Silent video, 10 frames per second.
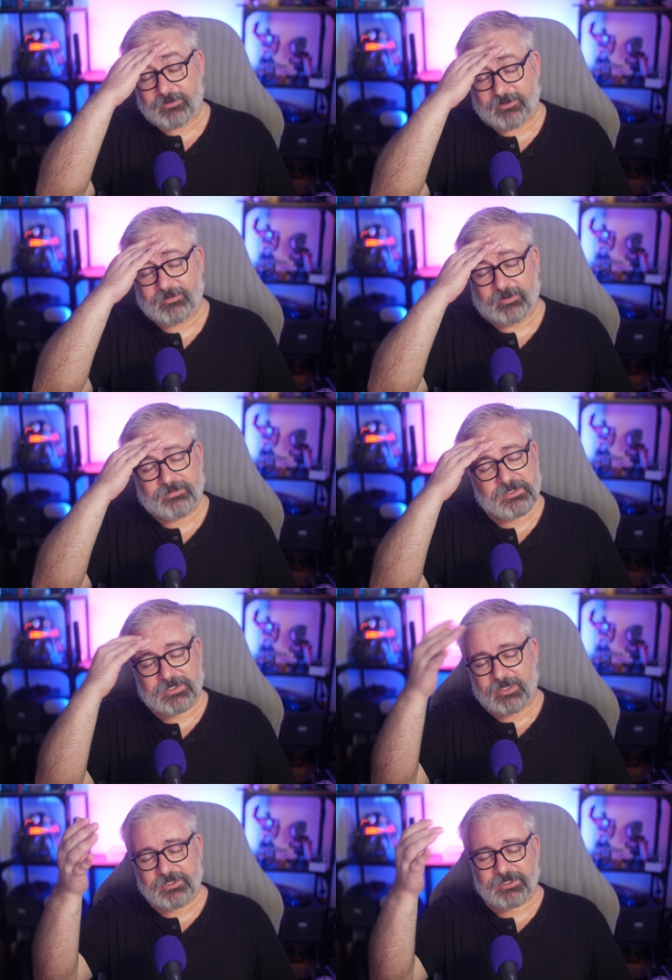But anyway, yeah,
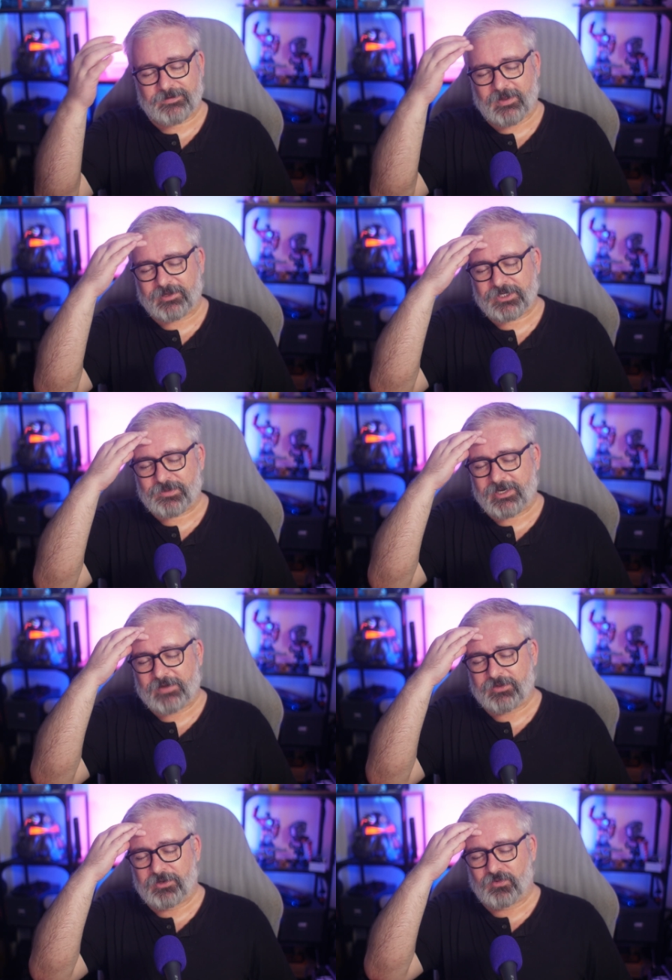that's, I just wanted
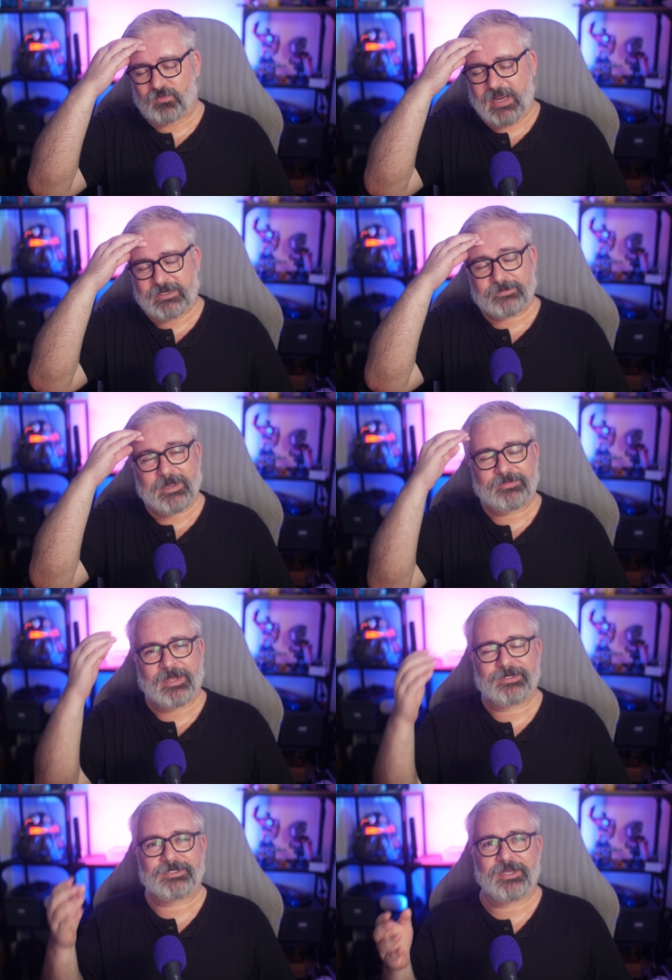to have a little rant about
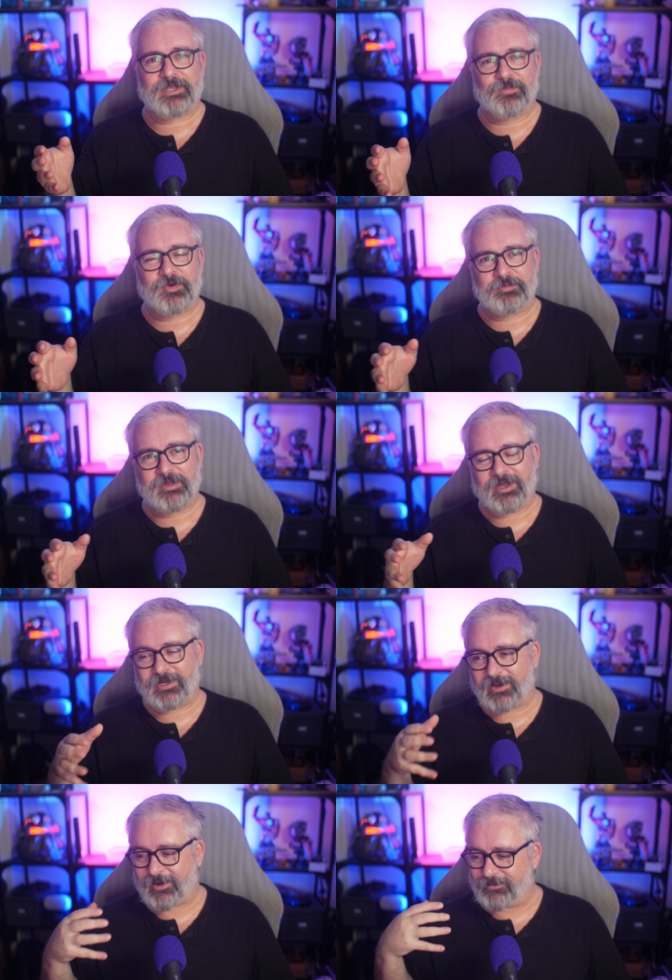that and take you with me.
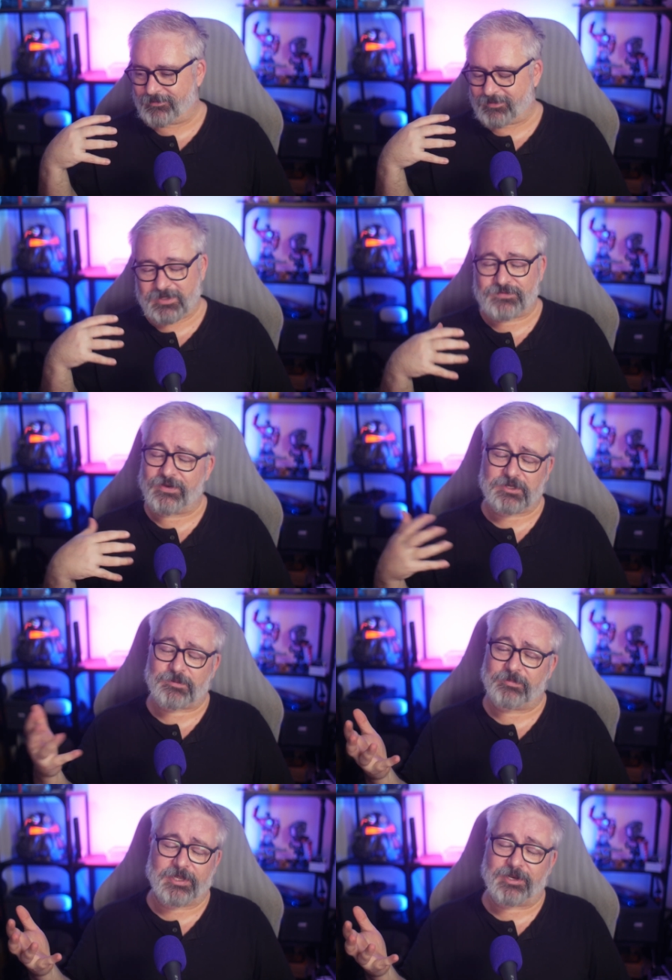I don't know, this video
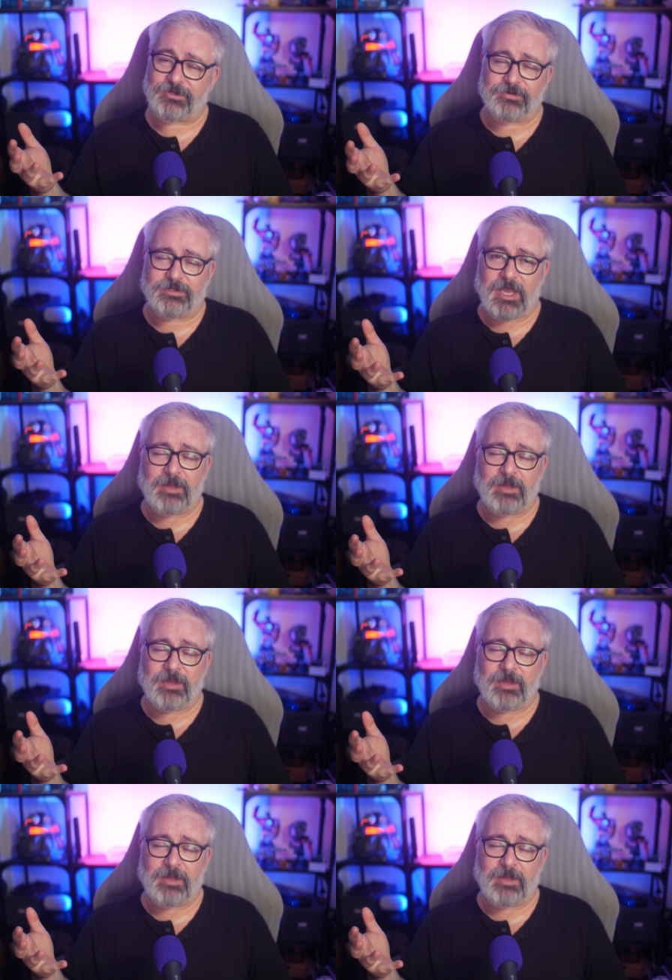is probably going to do